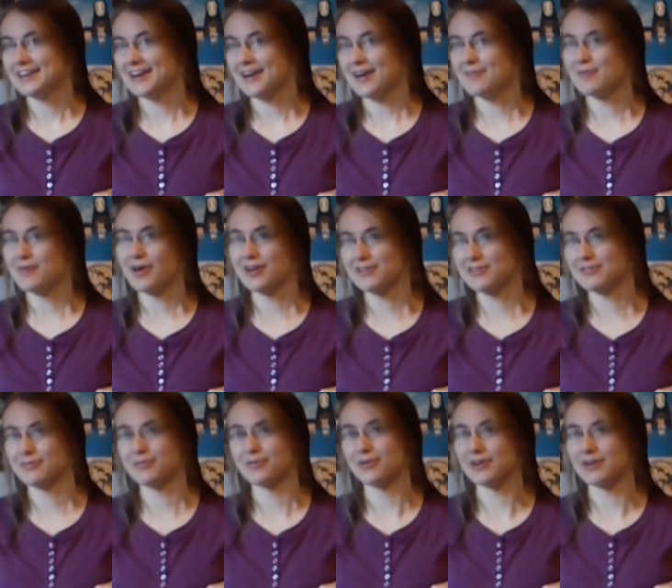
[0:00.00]
I'm not
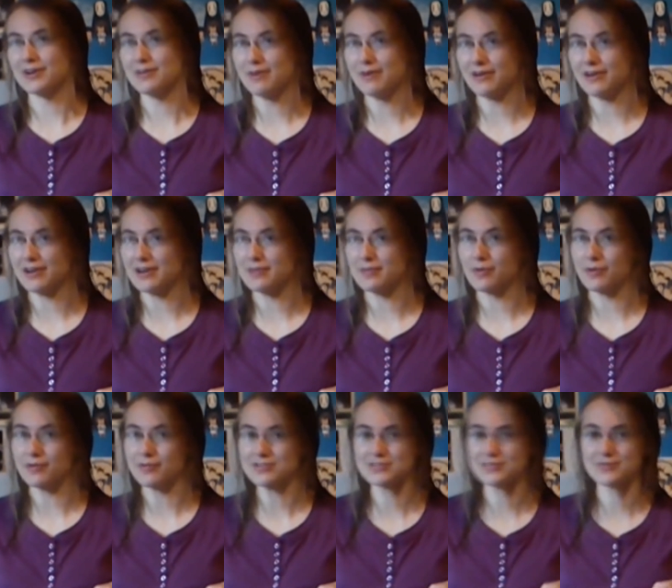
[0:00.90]
even worried about anymore,
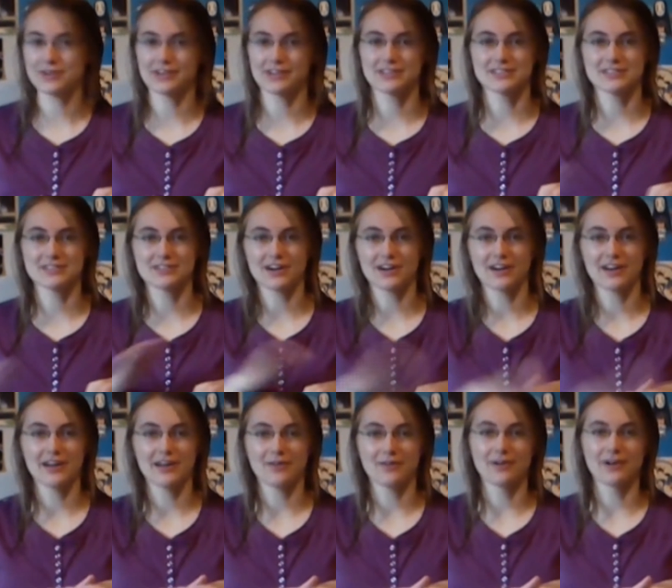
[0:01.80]
which is weird because it started
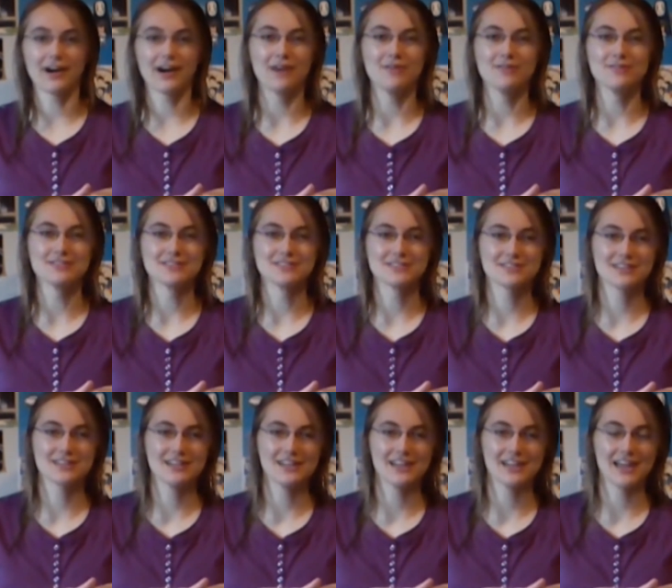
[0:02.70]
out where I was
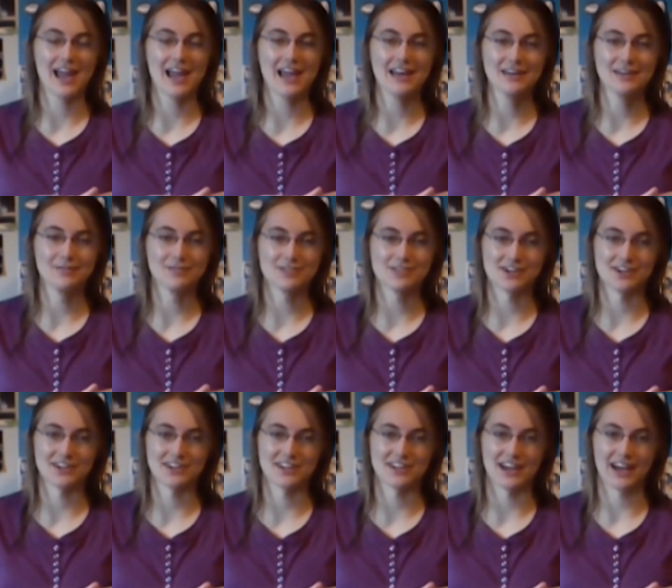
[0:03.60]
thinking Hayden was
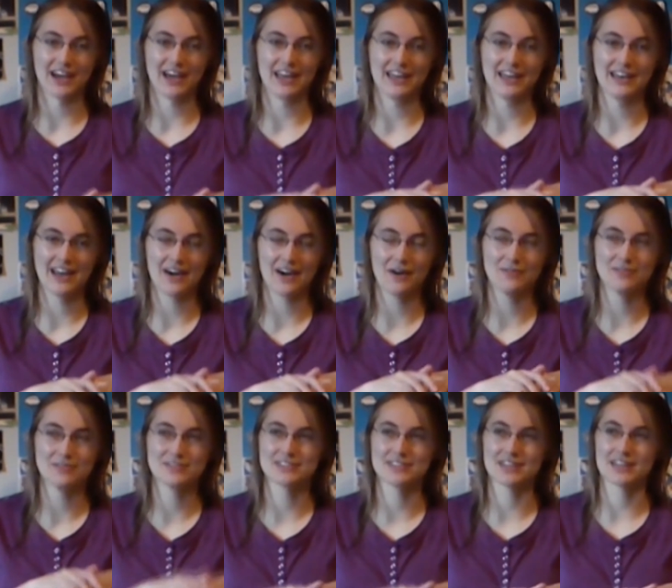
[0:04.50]
going to die, and now I'm
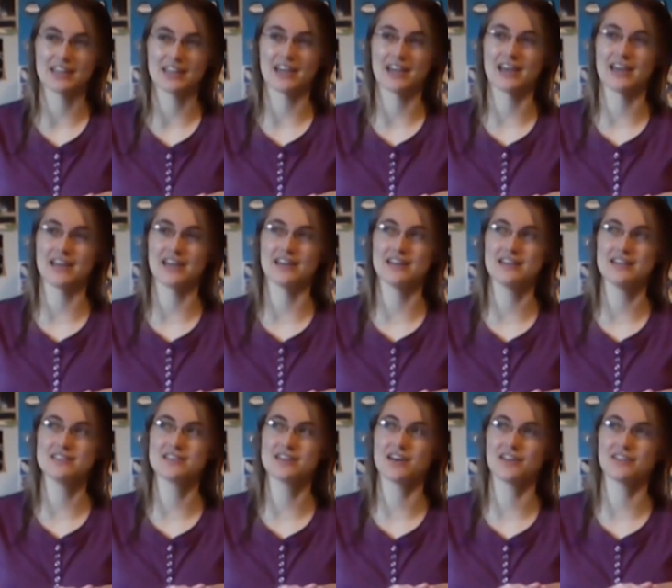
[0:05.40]
just like, yeah, Hayden,
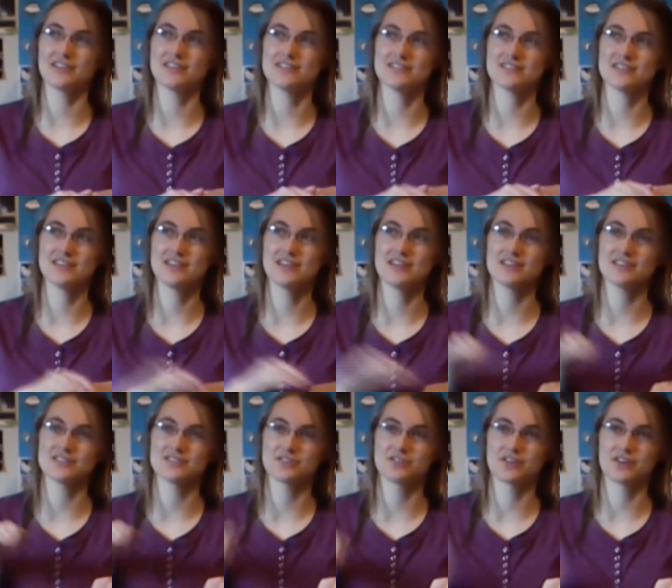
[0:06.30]
he's got this. He
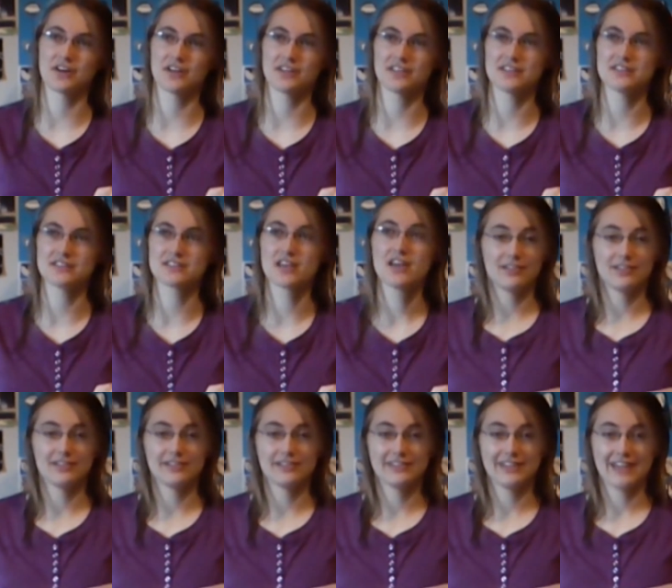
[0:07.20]
has got this.
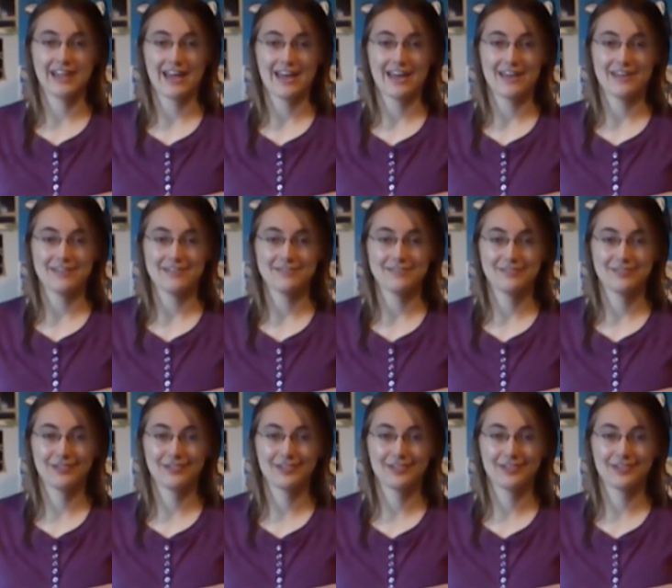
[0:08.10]
Lev.